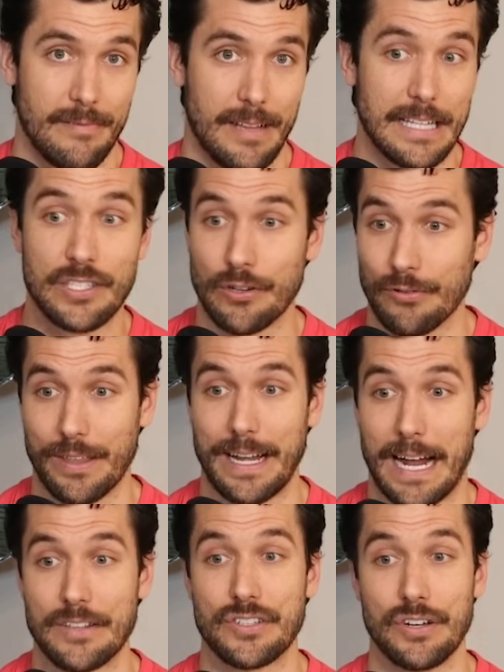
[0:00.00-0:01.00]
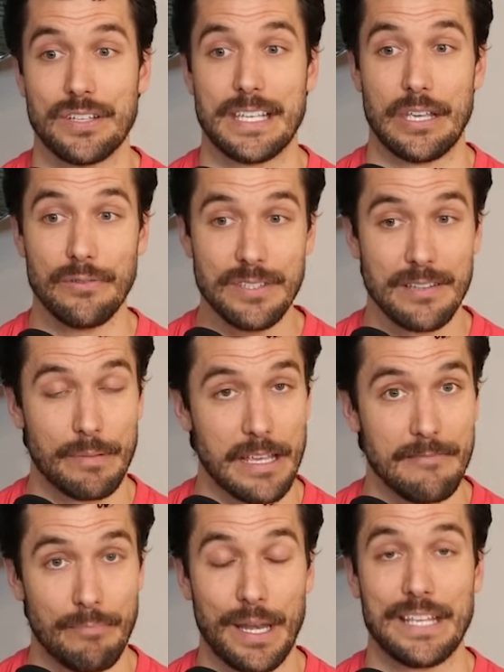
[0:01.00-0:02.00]
It's certainly not as good as he used to
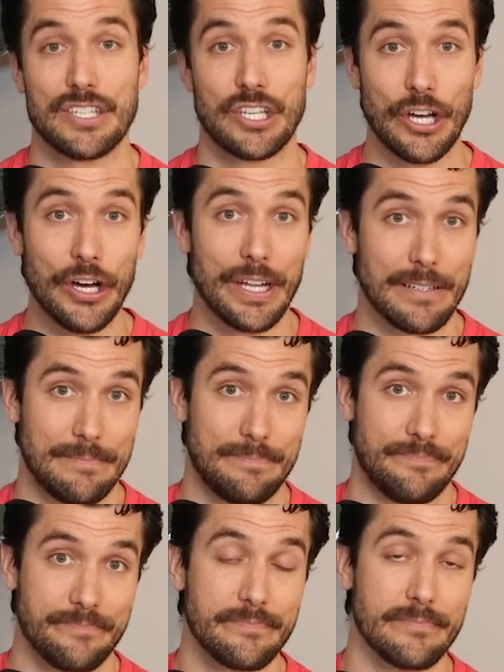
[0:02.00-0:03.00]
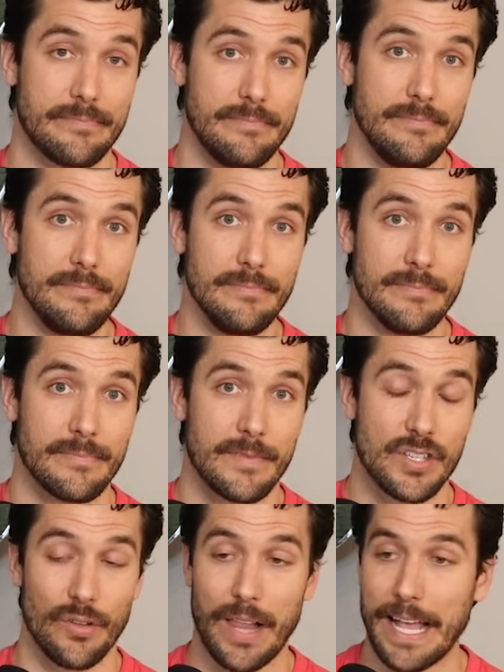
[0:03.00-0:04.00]
be, but he's good.
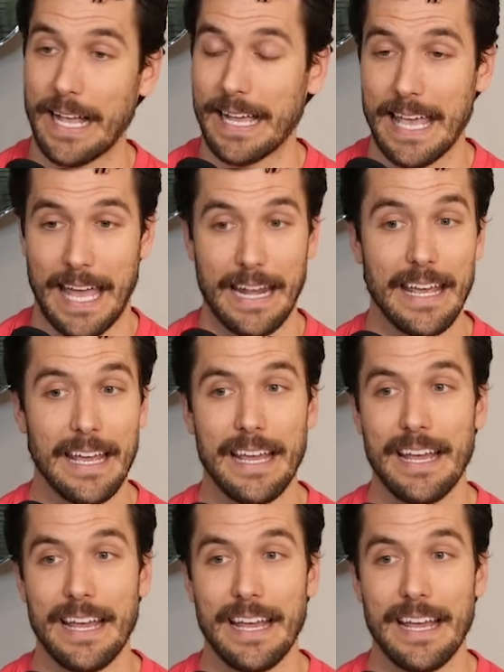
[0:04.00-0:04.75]
So like, again,